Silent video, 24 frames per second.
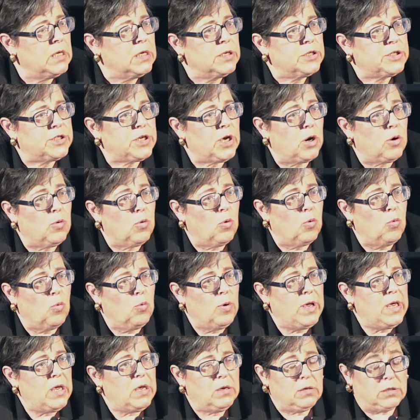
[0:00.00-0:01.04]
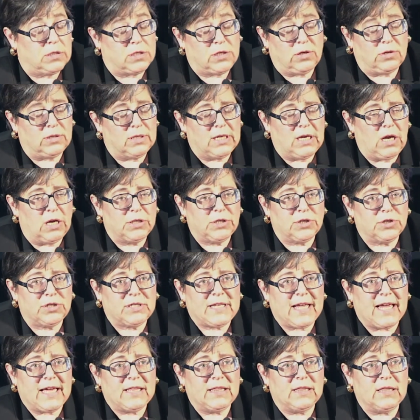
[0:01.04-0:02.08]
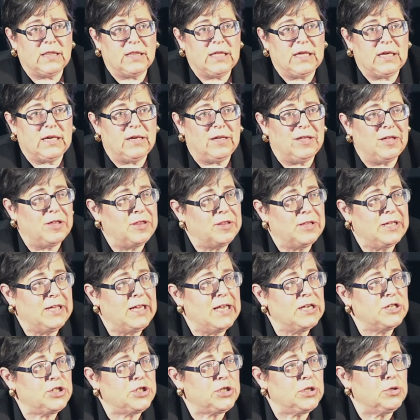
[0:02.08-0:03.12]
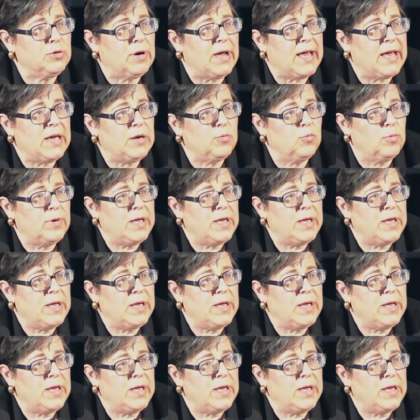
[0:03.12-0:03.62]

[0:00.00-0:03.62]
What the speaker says: So we certainly understand the issue, and